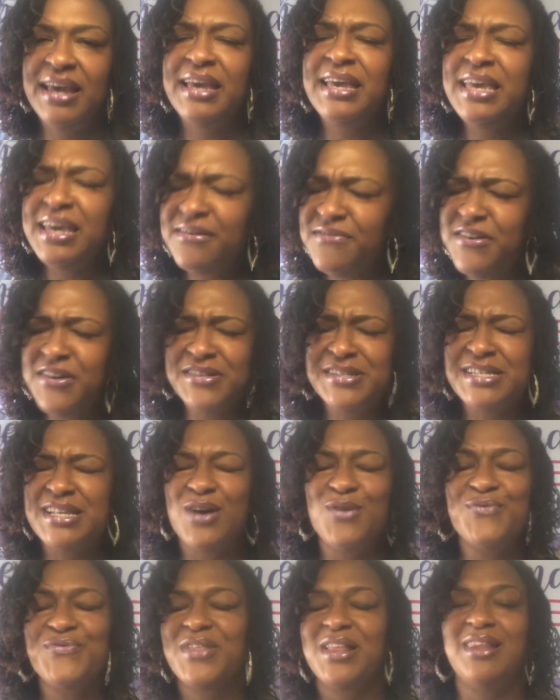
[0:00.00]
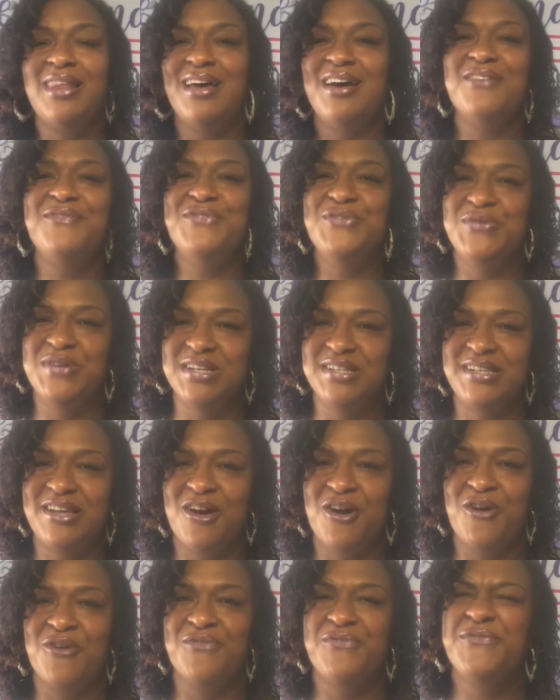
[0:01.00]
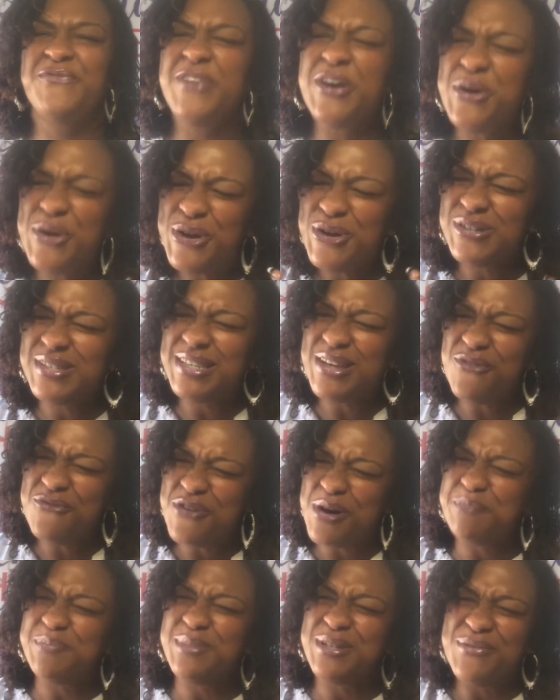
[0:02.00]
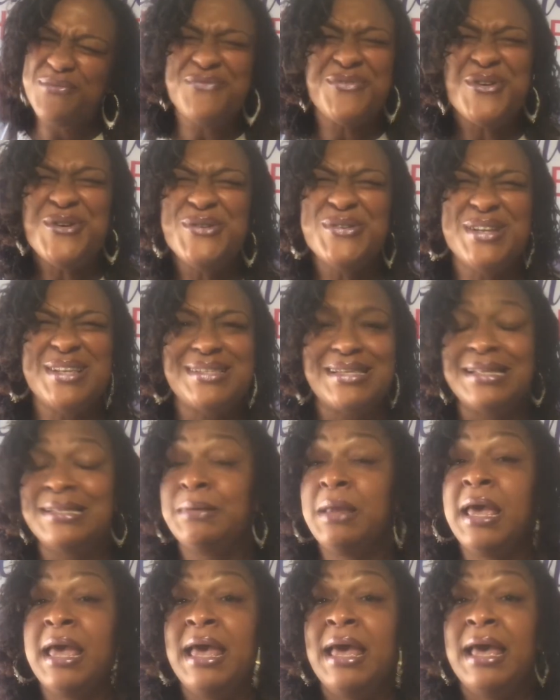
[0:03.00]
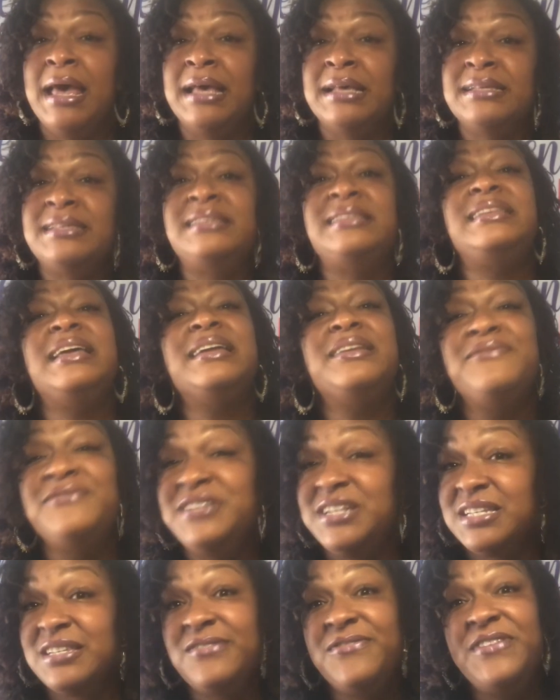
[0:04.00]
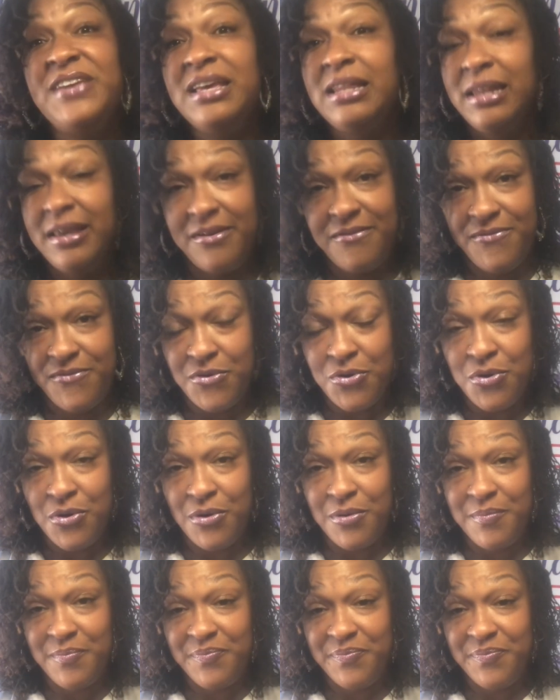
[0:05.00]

Give yourself the love you deserve. Fill yourself up to fullness instead of just feeling full.